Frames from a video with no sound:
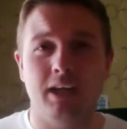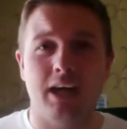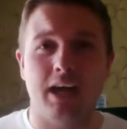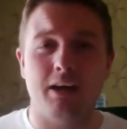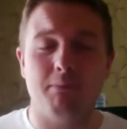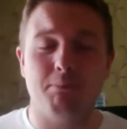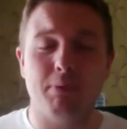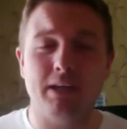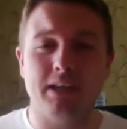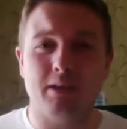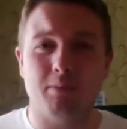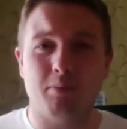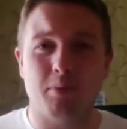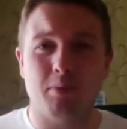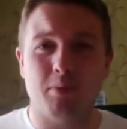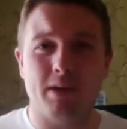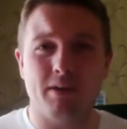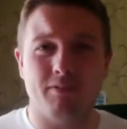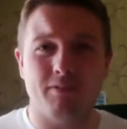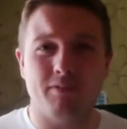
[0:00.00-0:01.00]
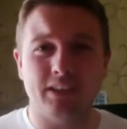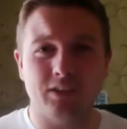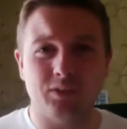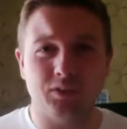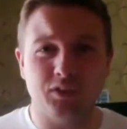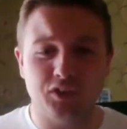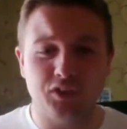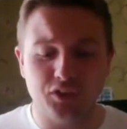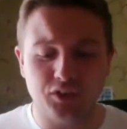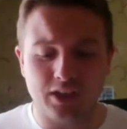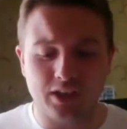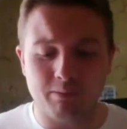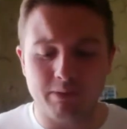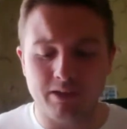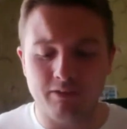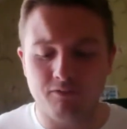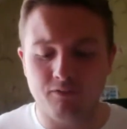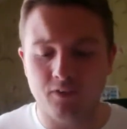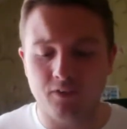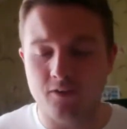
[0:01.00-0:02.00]
had picked up a bit of an injury, should come
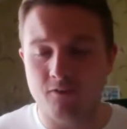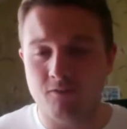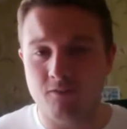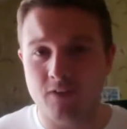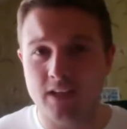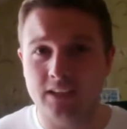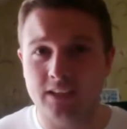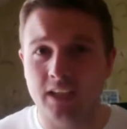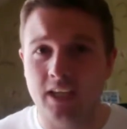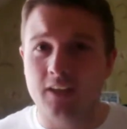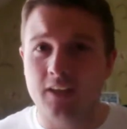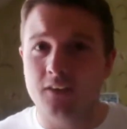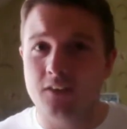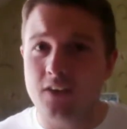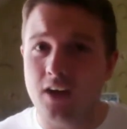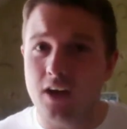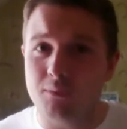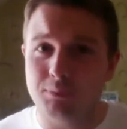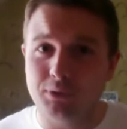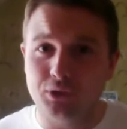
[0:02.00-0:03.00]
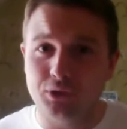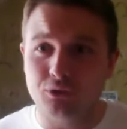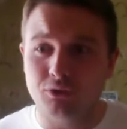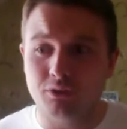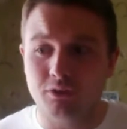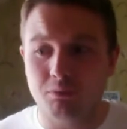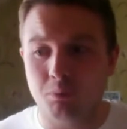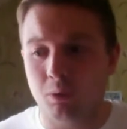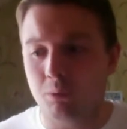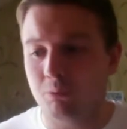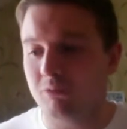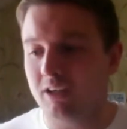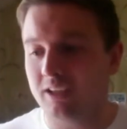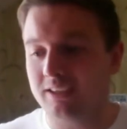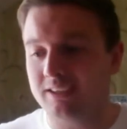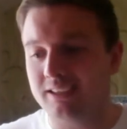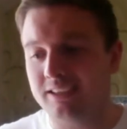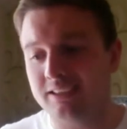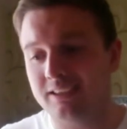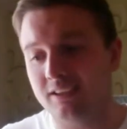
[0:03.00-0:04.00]
here fully fit. The Derby's a Group 1
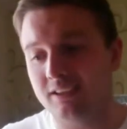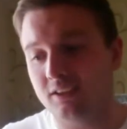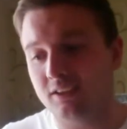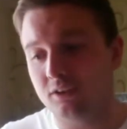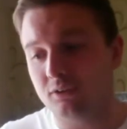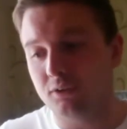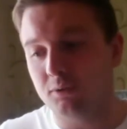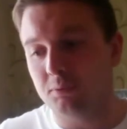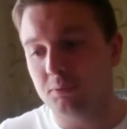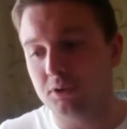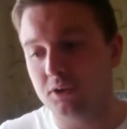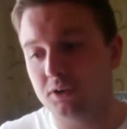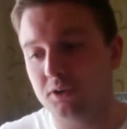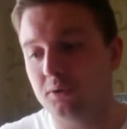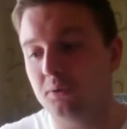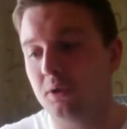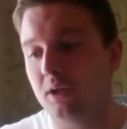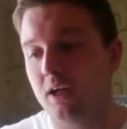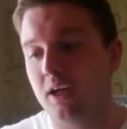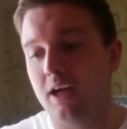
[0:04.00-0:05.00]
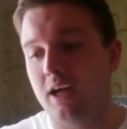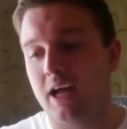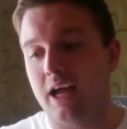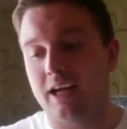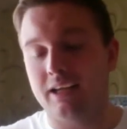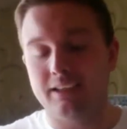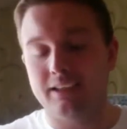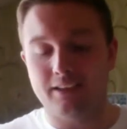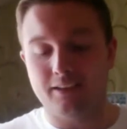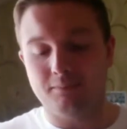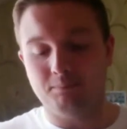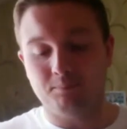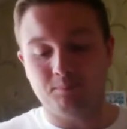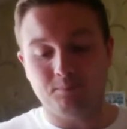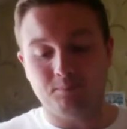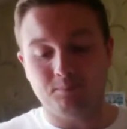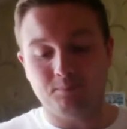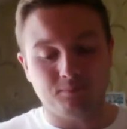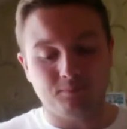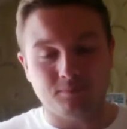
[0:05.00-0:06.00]
race, this is a Group 2, and
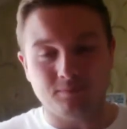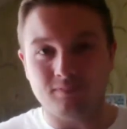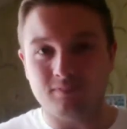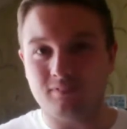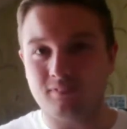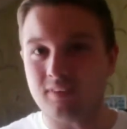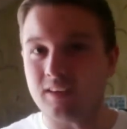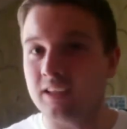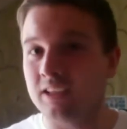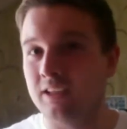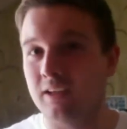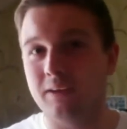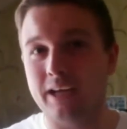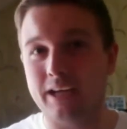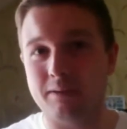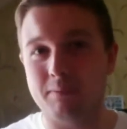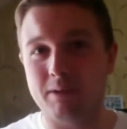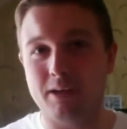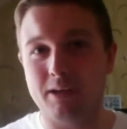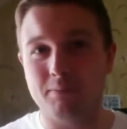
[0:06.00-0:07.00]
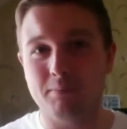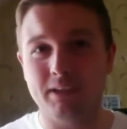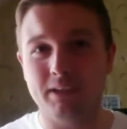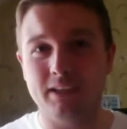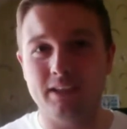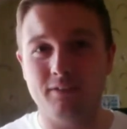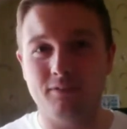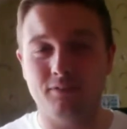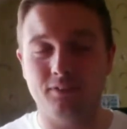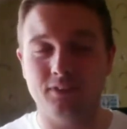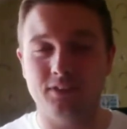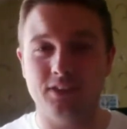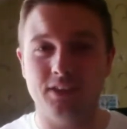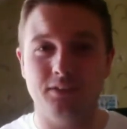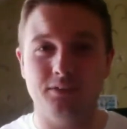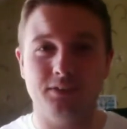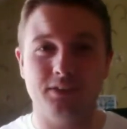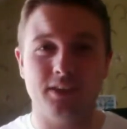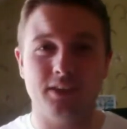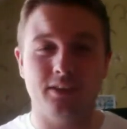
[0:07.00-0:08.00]
that can make a big difference.
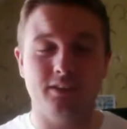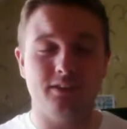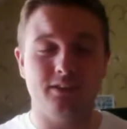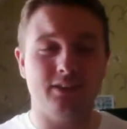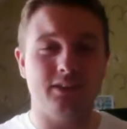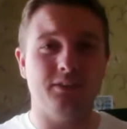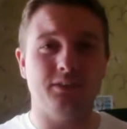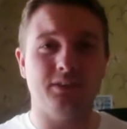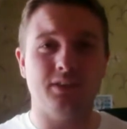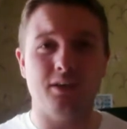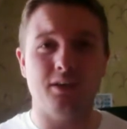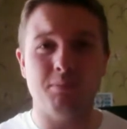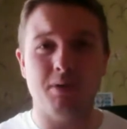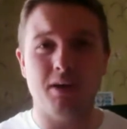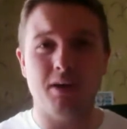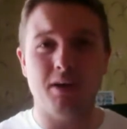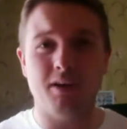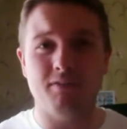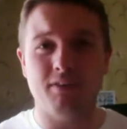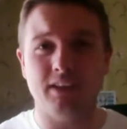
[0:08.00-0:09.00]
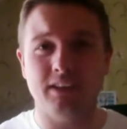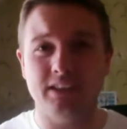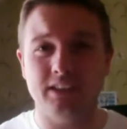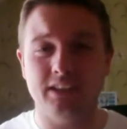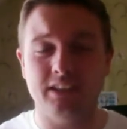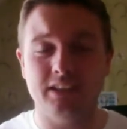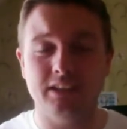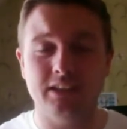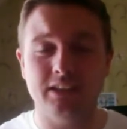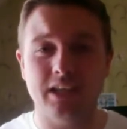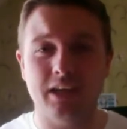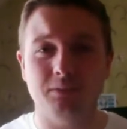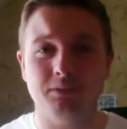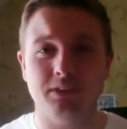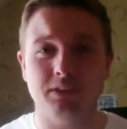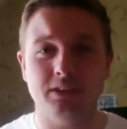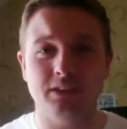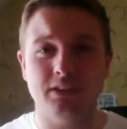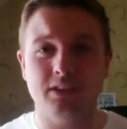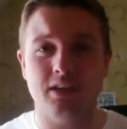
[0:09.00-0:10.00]
Snow Sky might have had a decent
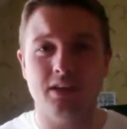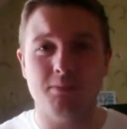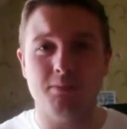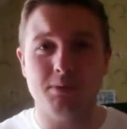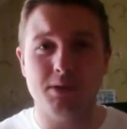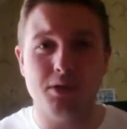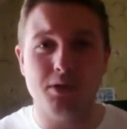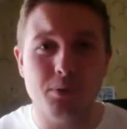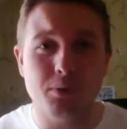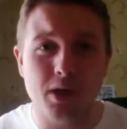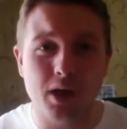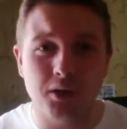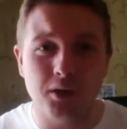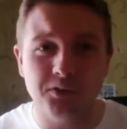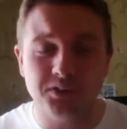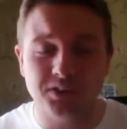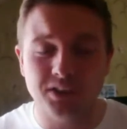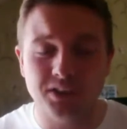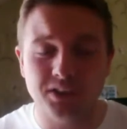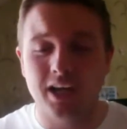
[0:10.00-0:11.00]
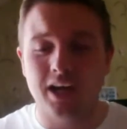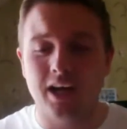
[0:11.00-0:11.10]
shout in the Derby. Who knows?